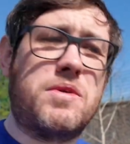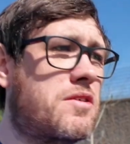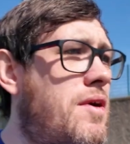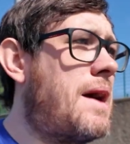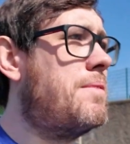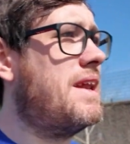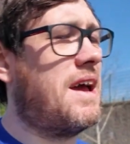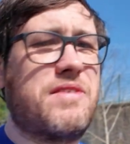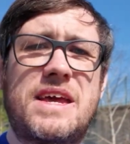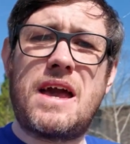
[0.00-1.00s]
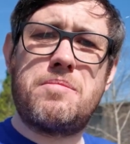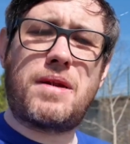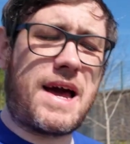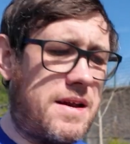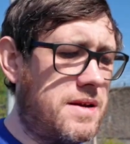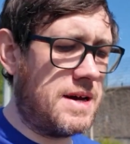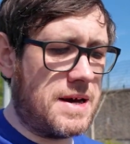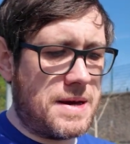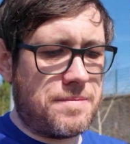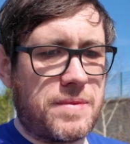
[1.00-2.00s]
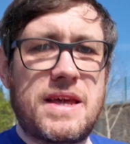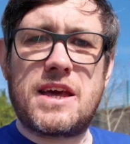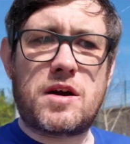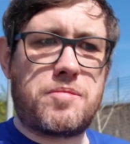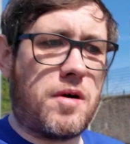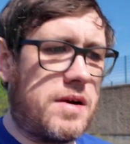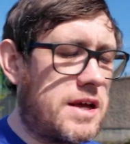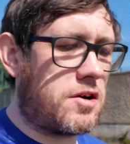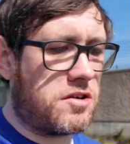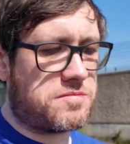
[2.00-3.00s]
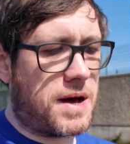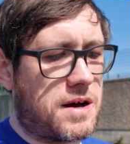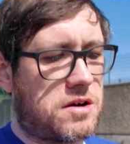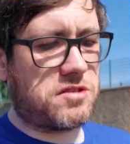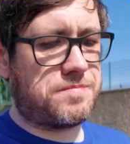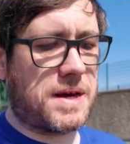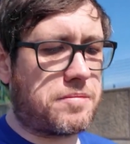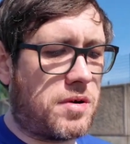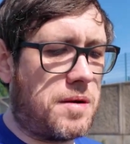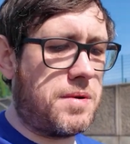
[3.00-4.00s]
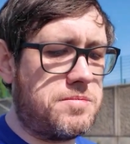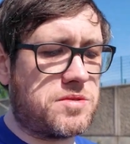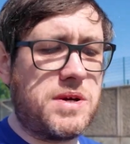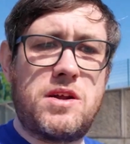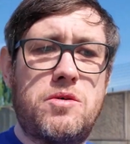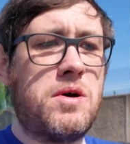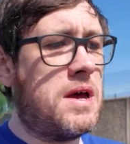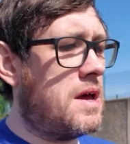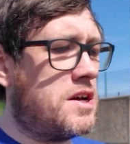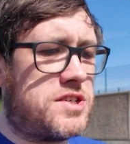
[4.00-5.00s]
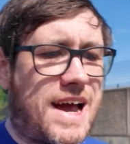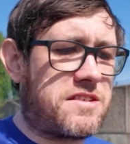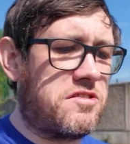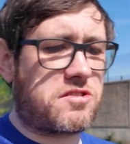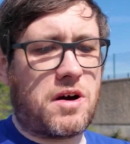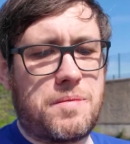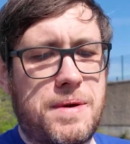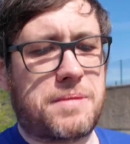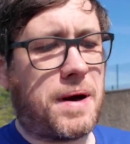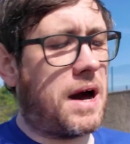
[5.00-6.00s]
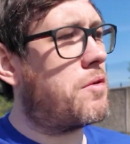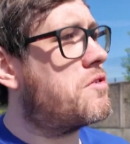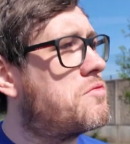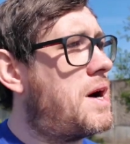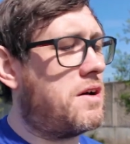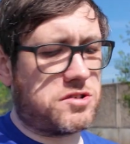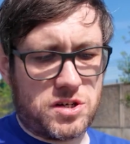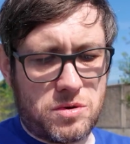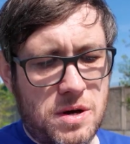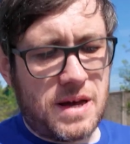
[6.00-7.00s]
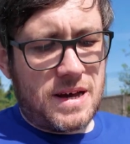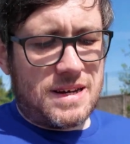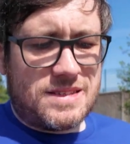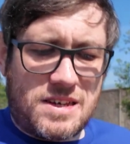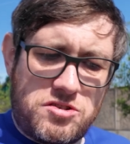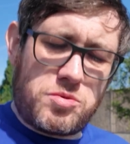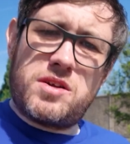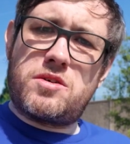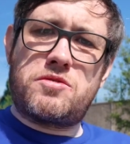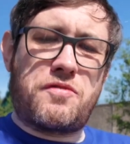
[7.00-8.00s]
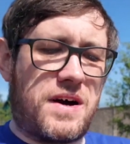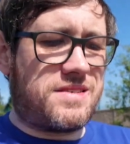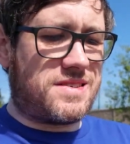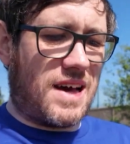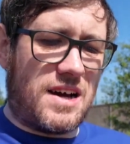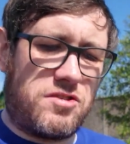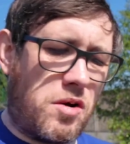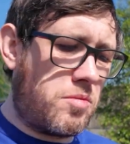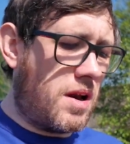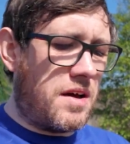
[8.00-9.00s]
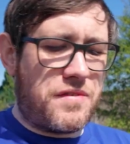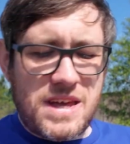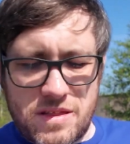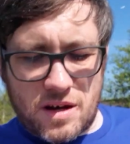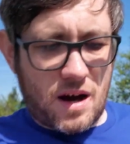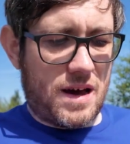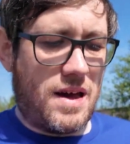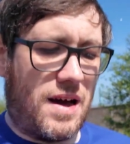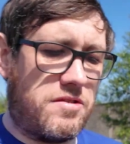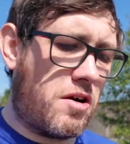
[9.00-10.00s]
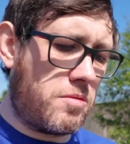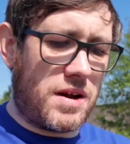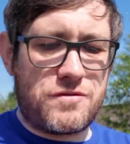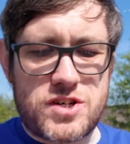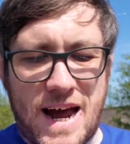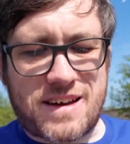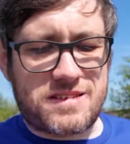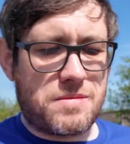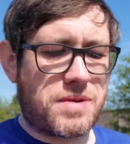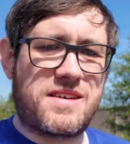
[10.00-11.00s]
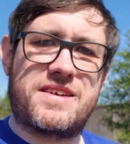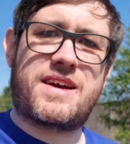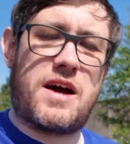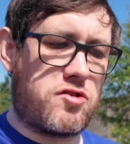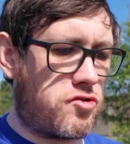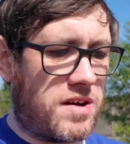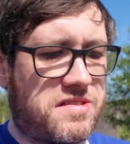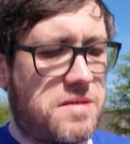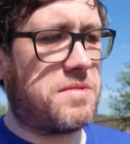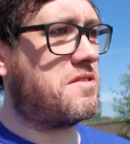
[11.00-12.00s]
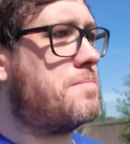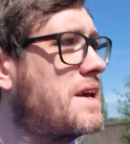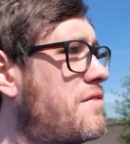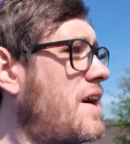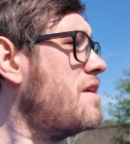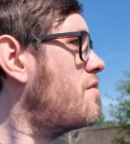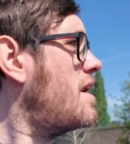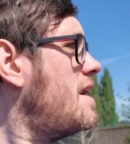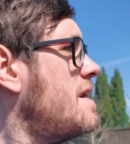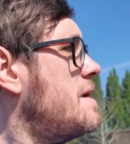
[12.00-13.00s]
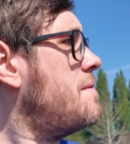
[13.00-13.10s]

in with a grappling-heavy game plan, he could probably cause Marcos big problems. And we know Jackson's got big power as well. So this is one of those fights that I don't love either guy. I don't love Jackson because I can't trust him as a big favourite.